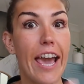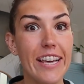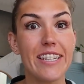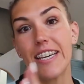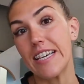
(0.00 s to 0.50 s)

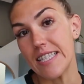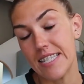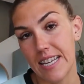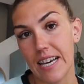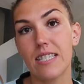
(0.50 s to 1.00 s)

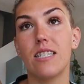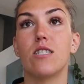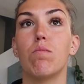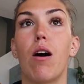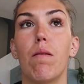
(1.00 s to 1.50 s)
18-6
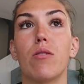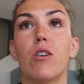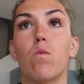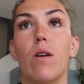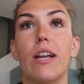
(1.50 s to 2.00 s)
is a
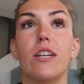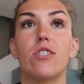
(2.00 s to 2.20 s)
popular one.